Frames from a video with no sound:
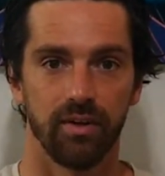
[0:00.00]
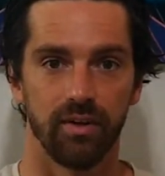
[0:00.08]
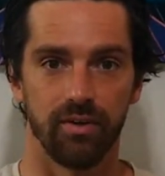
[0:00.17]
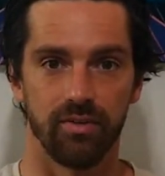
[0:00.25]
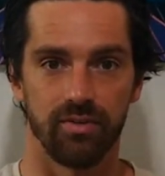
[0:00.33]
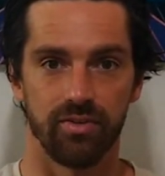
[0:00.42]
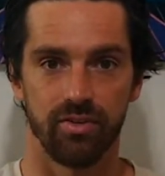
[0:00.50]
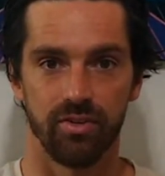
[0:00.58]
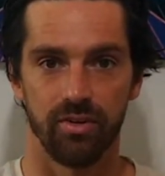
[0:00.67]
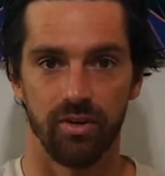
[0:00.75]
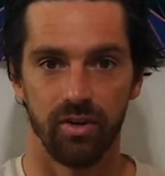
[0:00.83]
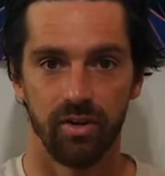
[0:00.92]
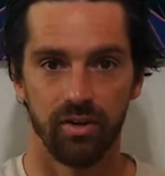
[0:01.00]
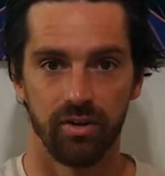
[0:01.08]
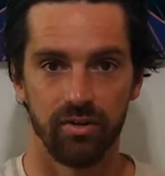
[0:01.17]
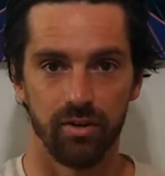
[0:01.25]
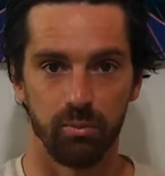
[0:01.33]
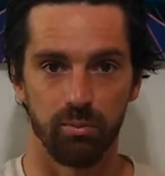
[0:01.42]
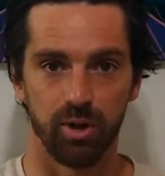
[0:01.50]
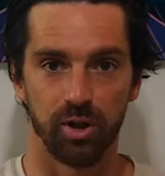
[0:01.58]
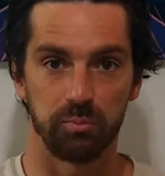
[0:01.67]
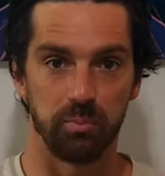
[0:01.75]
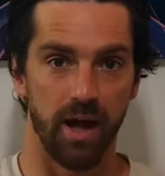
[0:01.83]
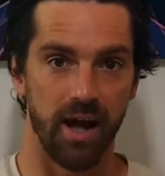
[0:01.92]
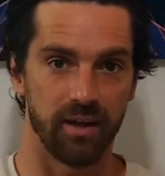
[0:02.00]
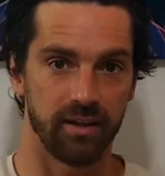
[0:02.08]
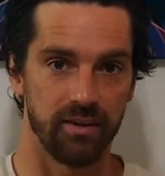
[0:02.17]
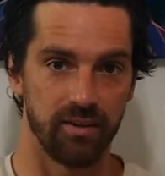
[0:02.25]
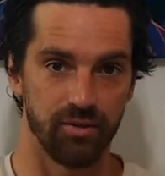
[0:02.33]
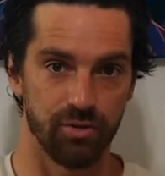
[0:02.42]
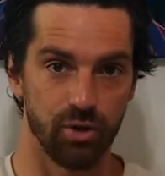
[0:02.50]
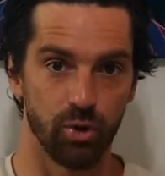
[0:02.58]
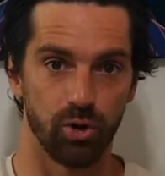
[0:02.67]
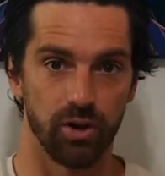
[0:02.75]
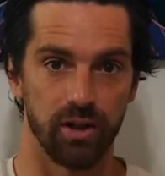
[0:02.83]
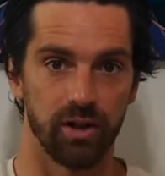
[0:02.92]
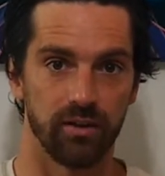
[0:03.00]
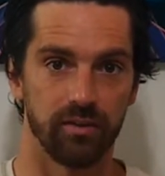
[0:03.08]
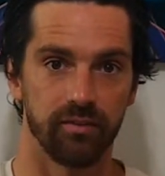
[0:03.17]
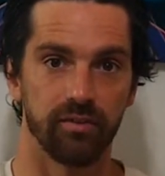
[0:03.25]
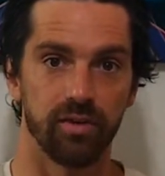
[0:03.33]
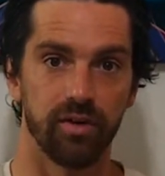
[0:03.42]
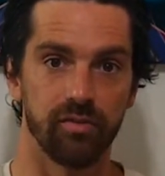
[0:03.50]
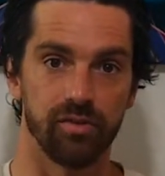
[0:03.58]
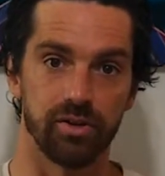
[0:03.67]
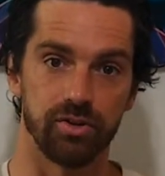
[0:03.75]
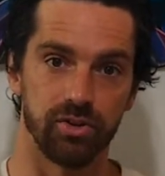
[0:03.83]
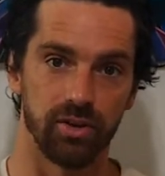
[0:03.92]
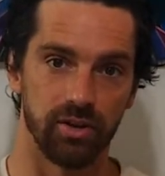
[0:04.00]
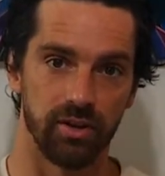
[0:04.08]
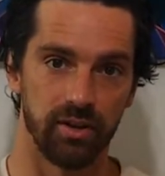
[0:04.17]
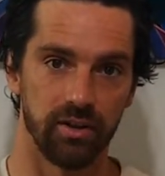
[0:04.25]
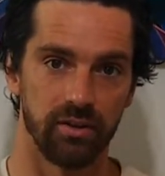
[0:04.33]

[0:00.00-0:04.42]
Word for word: It is to bring back the story of your journey.